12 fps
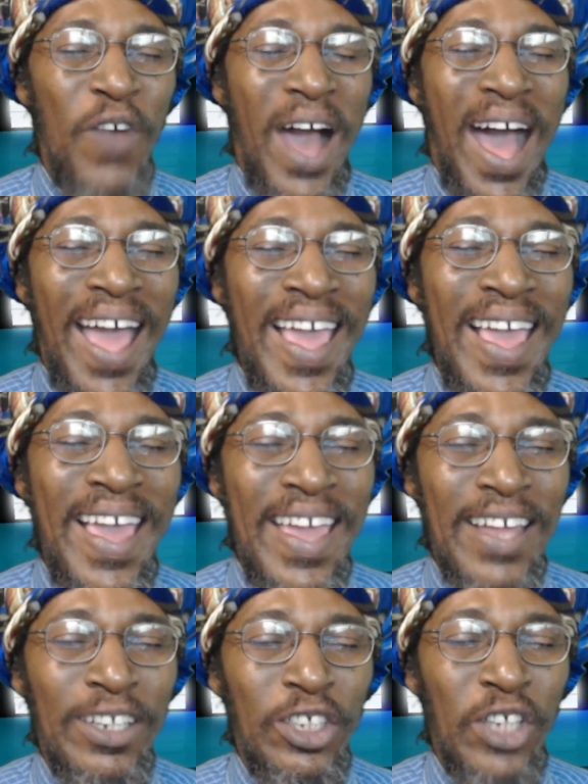of our
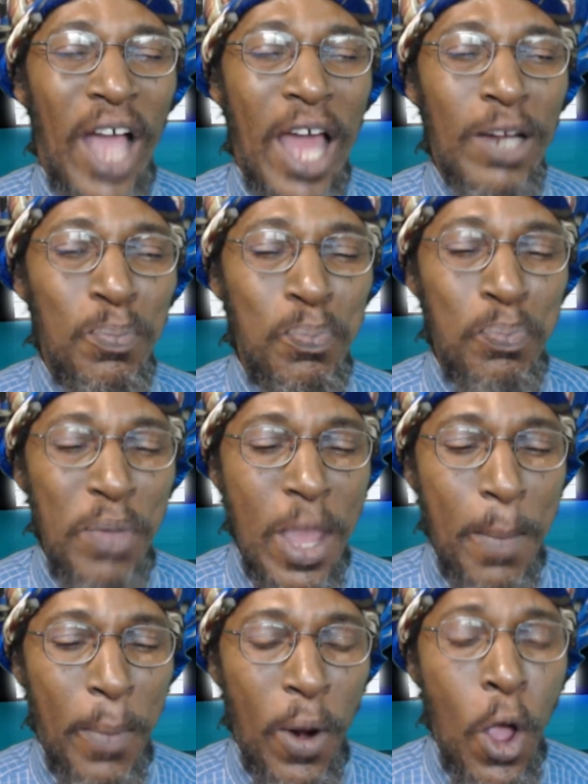ancient
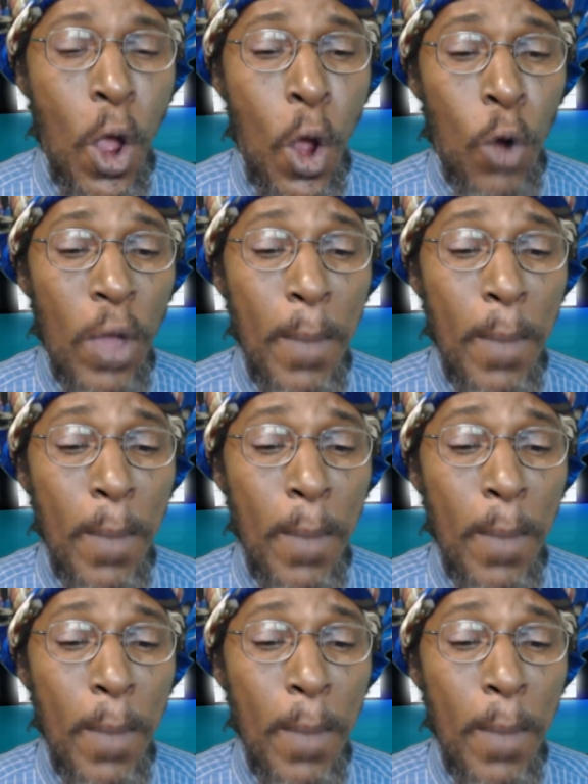people,